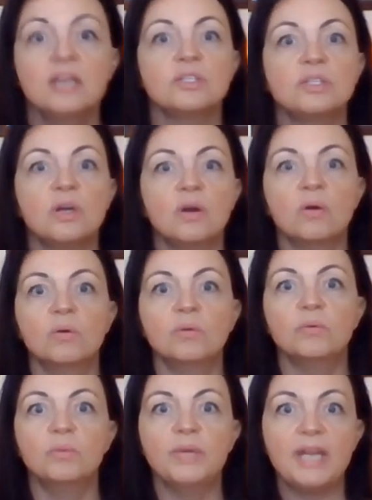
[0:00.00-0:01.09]
so
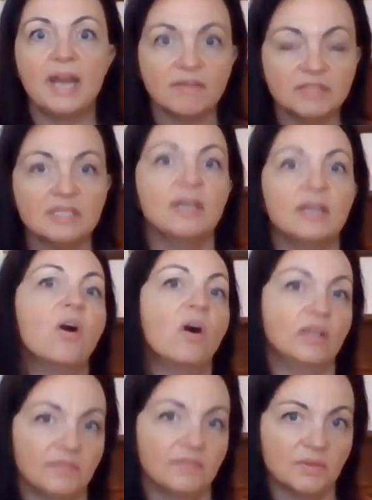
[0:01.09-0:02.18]
we have to study
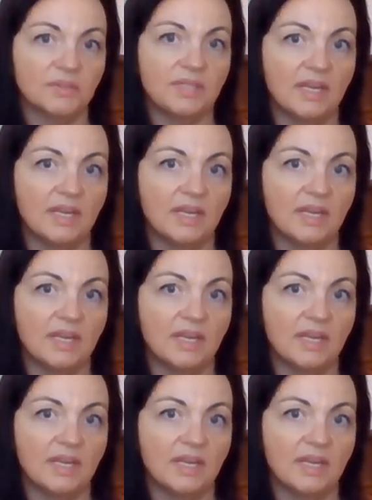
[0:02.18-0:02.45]
all of those